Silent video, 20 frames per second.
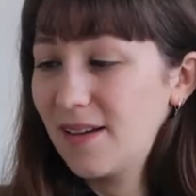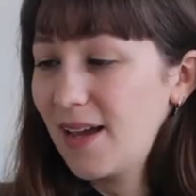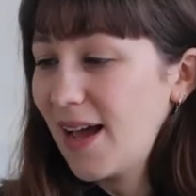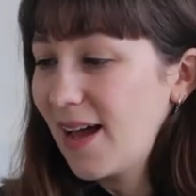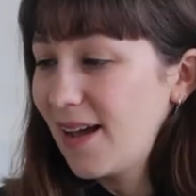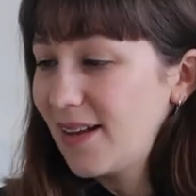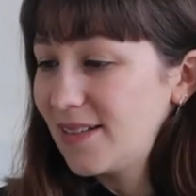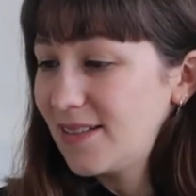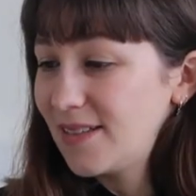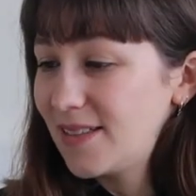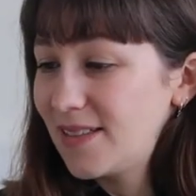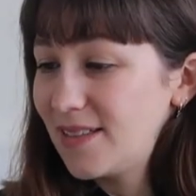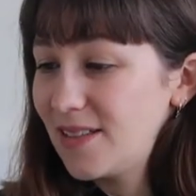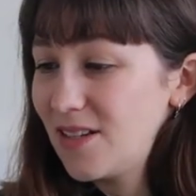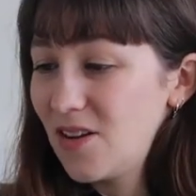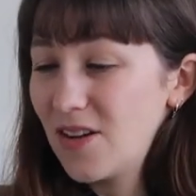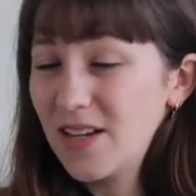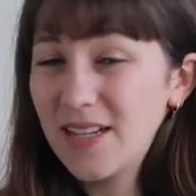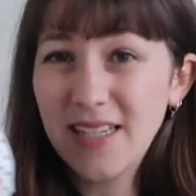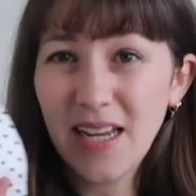and
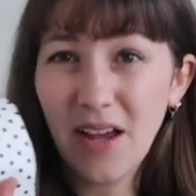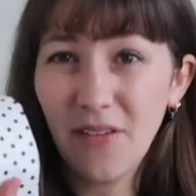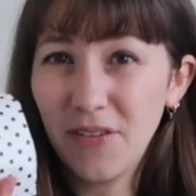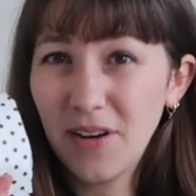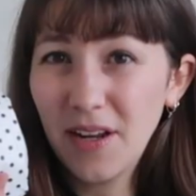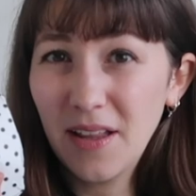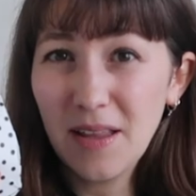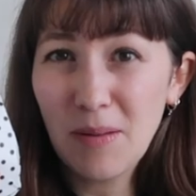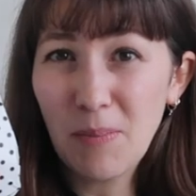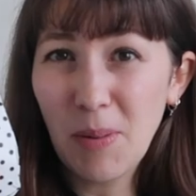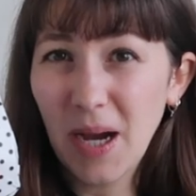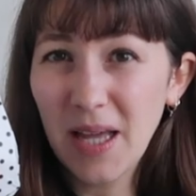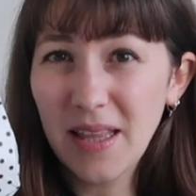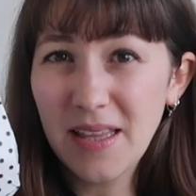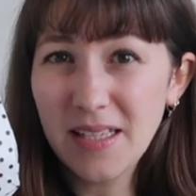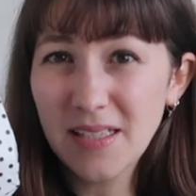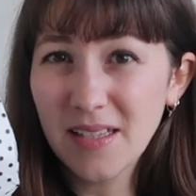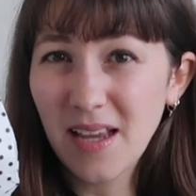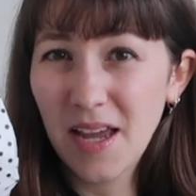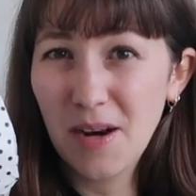you could definitely buy
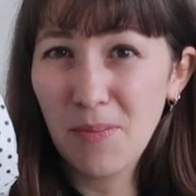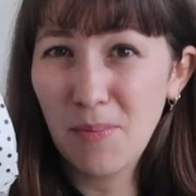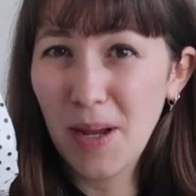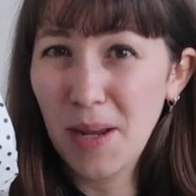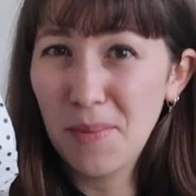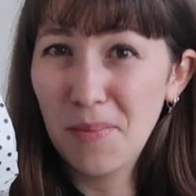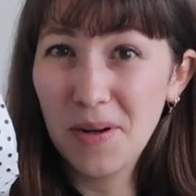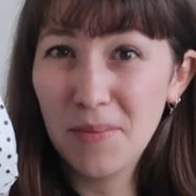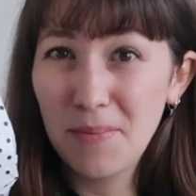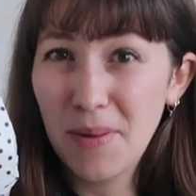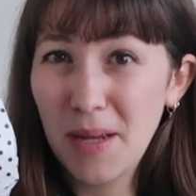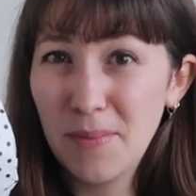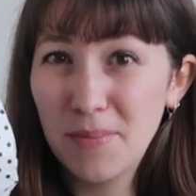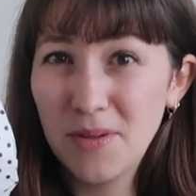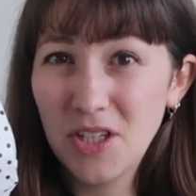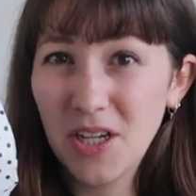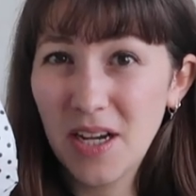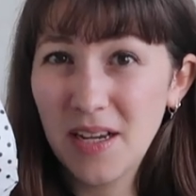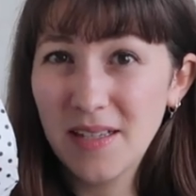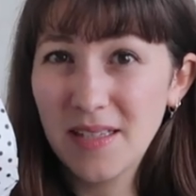this kind of paper in Paper
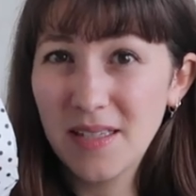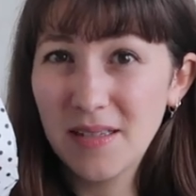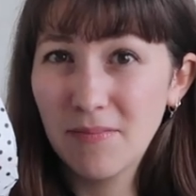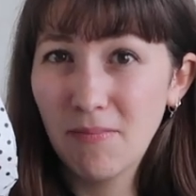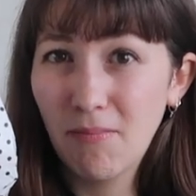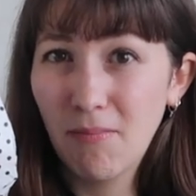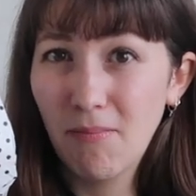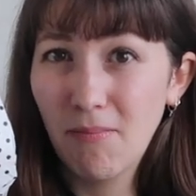Chase.